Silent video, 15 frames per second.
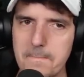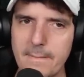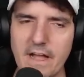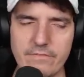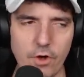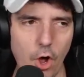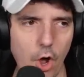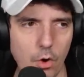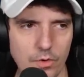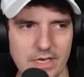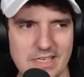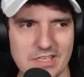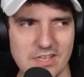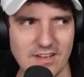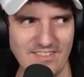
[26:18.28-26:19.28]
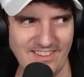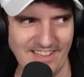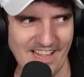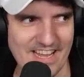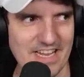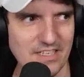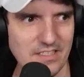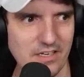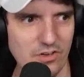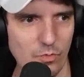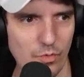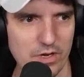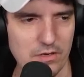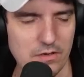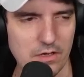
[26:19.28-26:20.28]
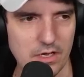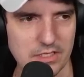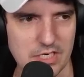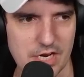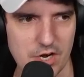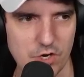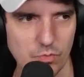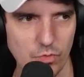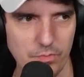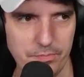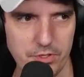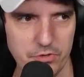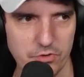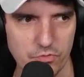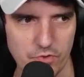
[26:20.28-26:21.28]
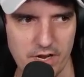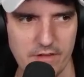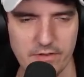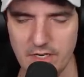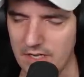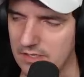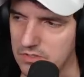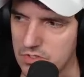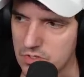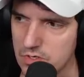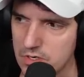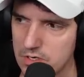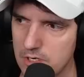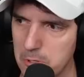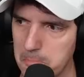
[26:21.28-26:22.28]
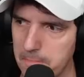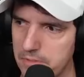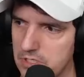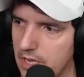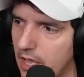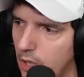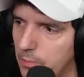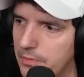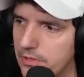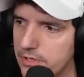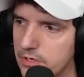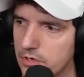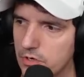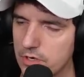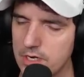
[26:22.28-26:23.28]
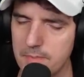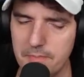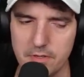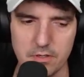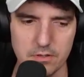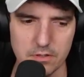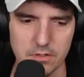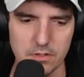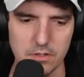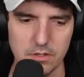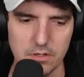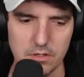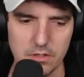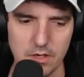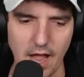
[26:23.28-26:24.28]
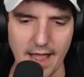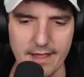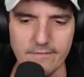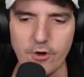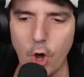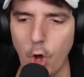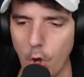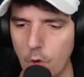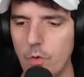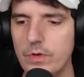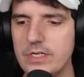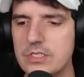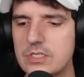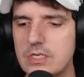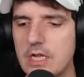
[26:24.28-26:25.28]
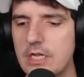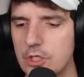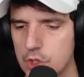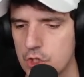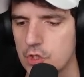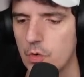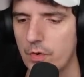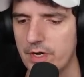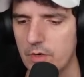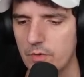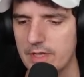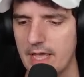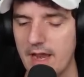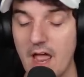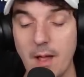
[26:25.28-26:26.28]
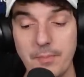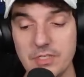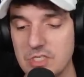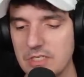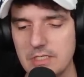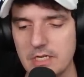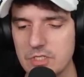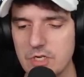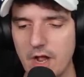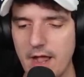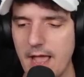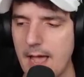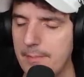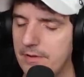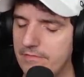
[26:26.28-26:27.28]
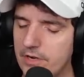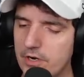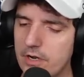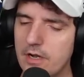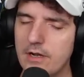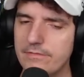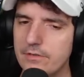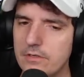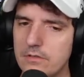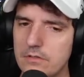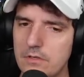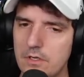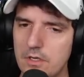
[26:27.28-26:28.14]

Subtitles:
I've always liked it when a Terran will build a Raven against Zerg to help clear creep. I have always enjoyed it when that happens. It does not happen very often.